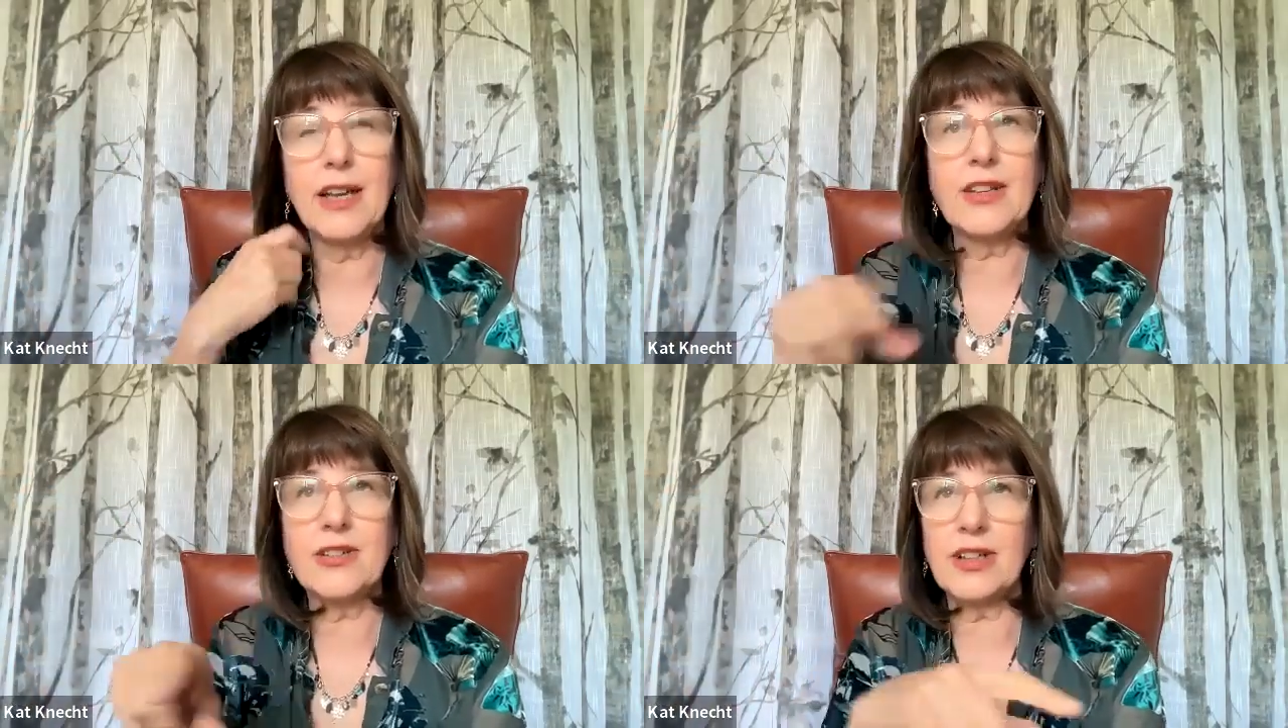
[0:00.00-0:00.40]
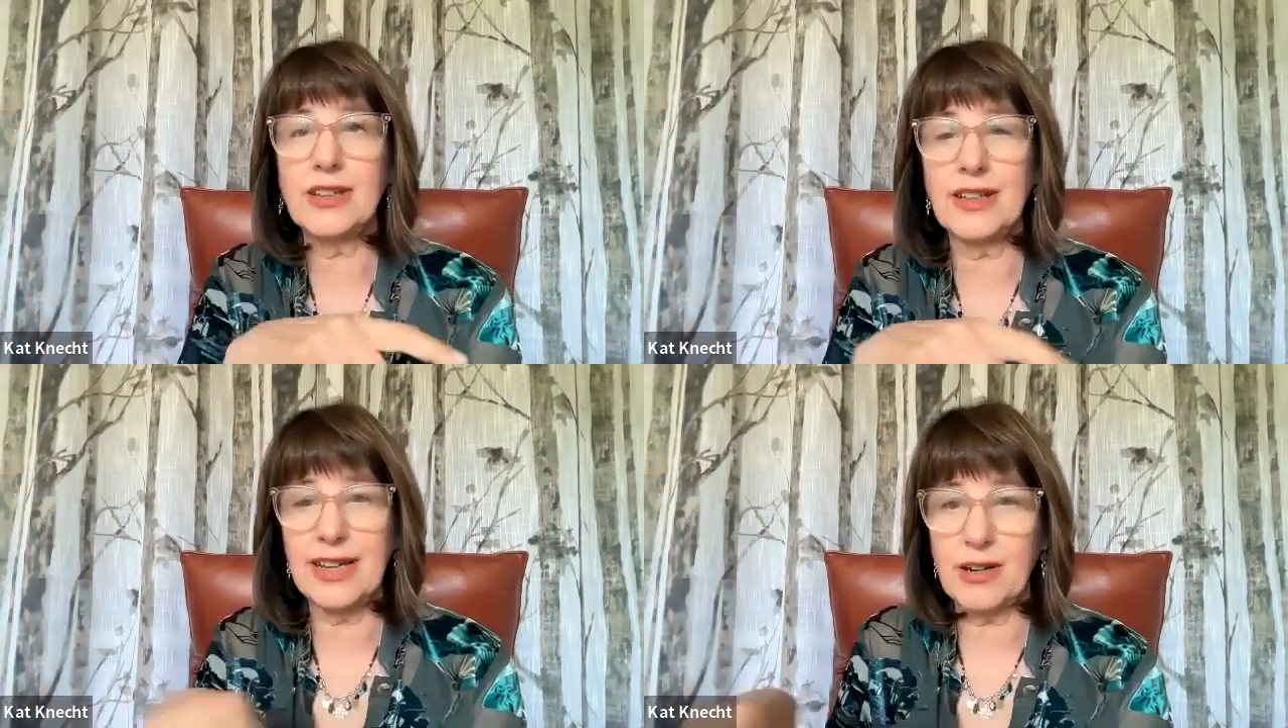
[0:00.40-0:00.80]

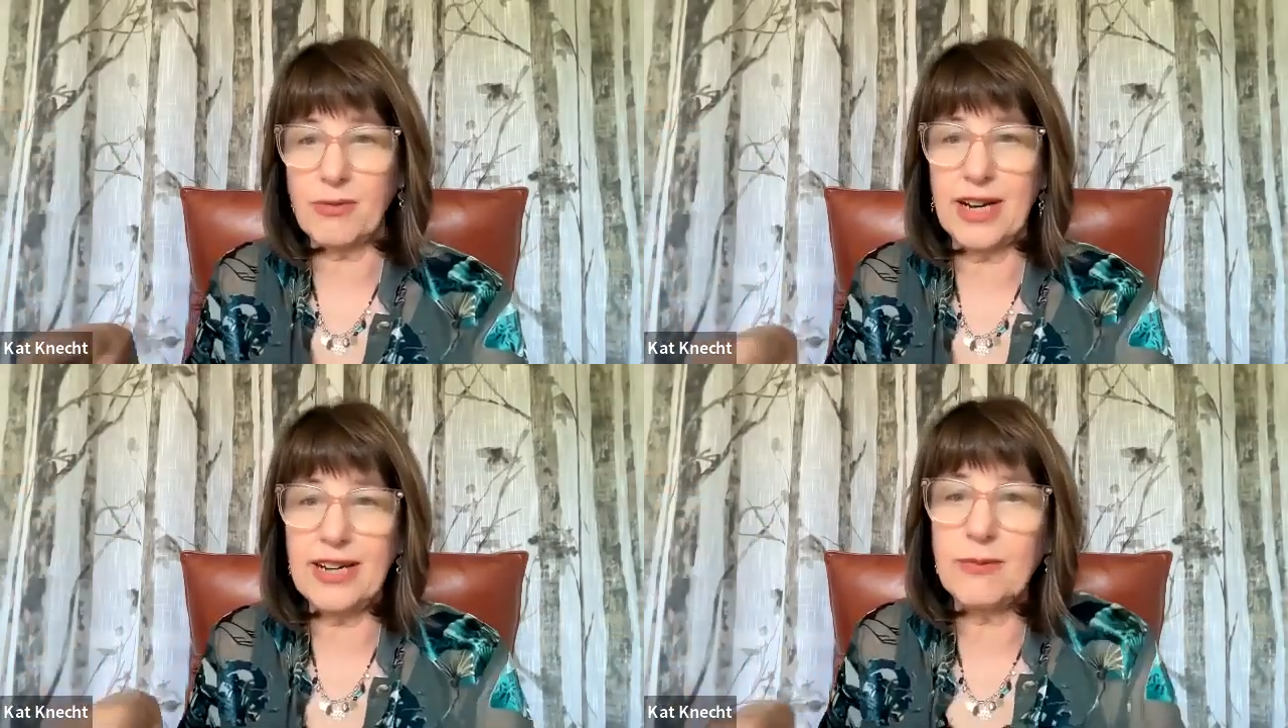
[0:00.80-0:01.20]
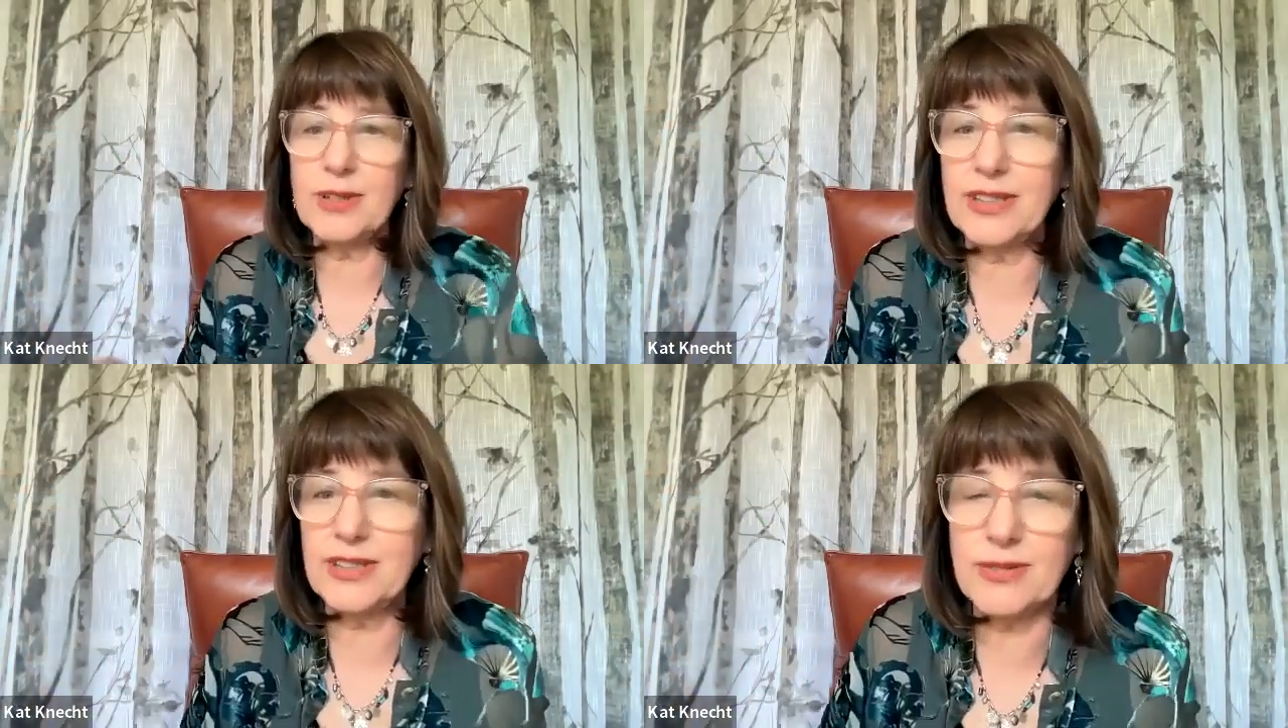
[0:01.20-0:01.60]
right
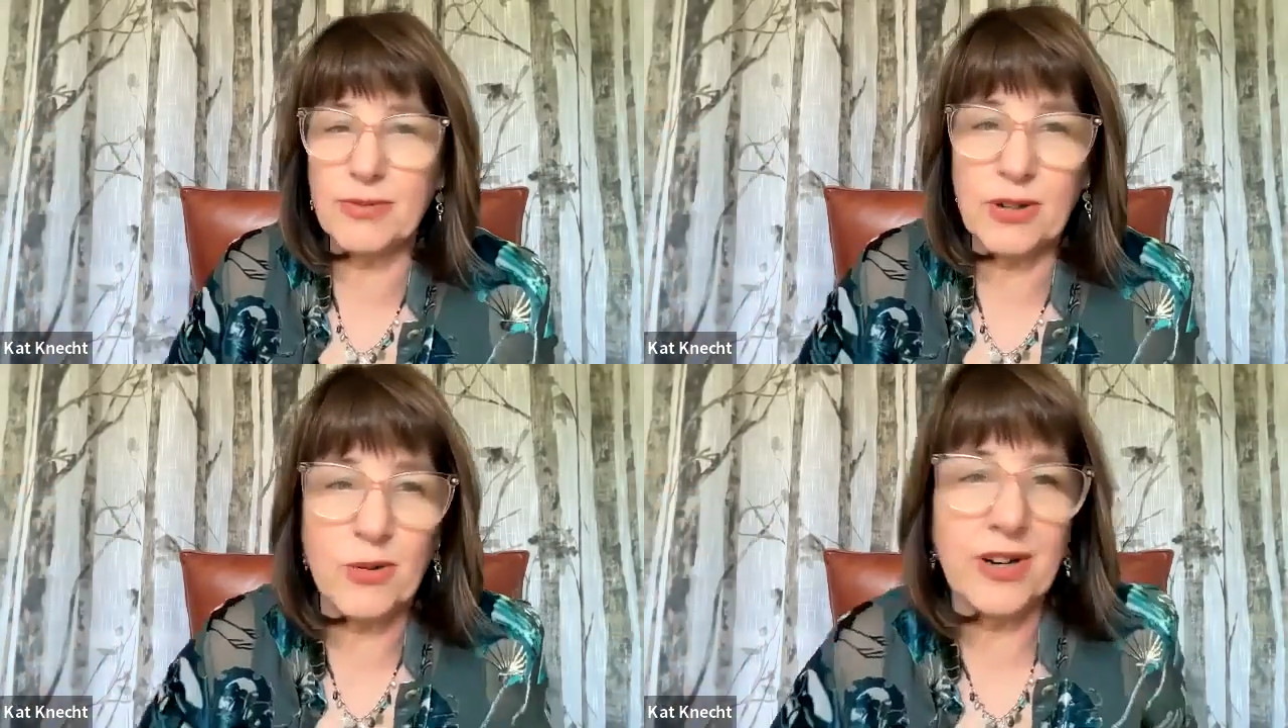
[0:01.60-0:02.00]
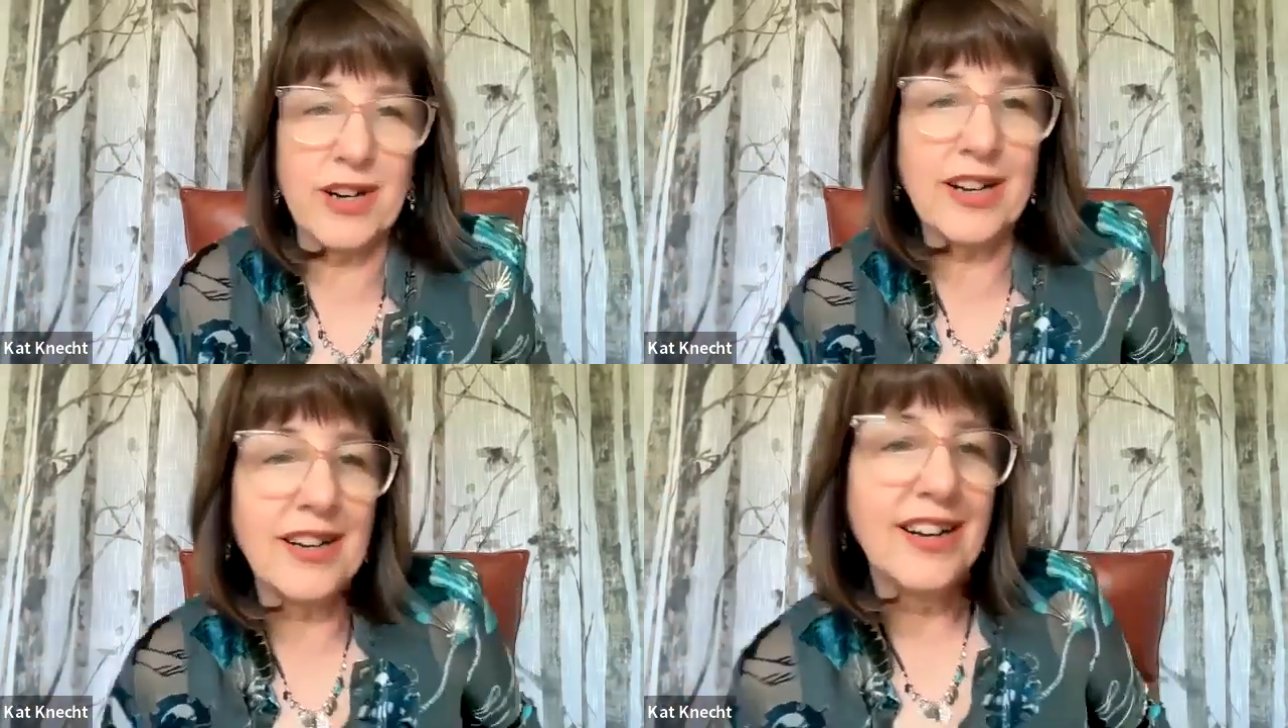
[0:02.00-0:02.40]
with this
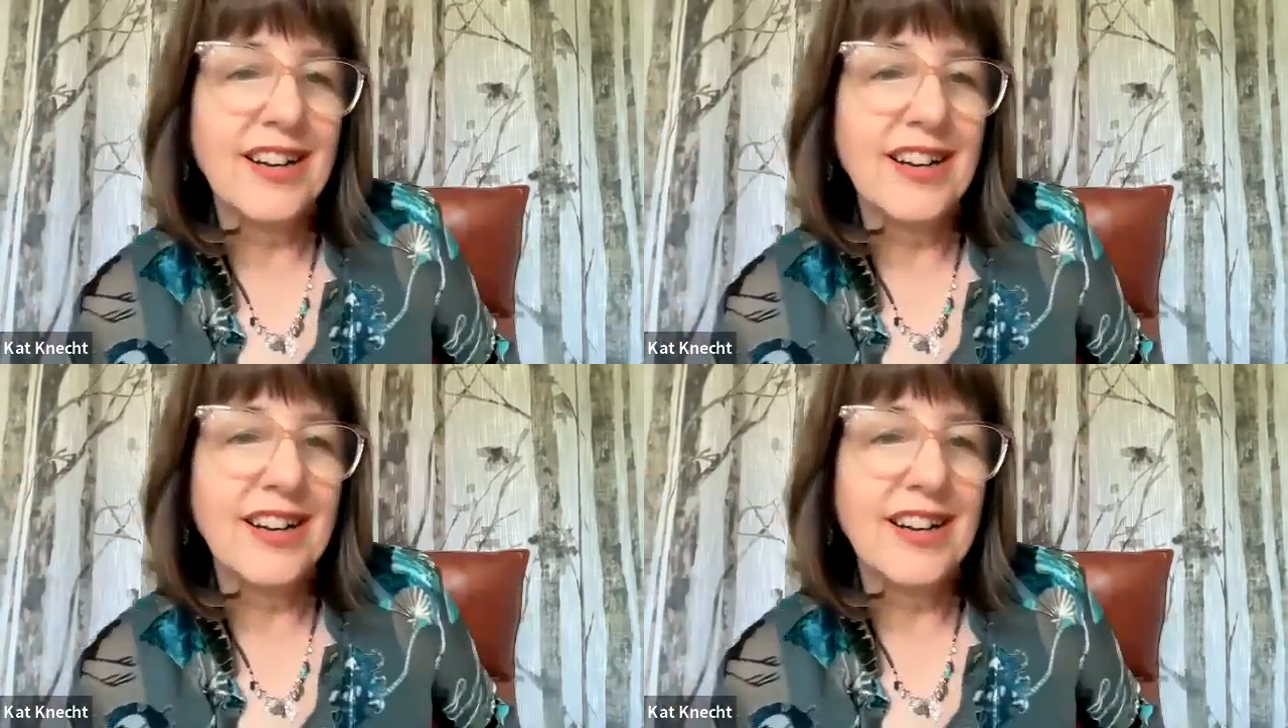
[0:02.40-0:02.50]
recording.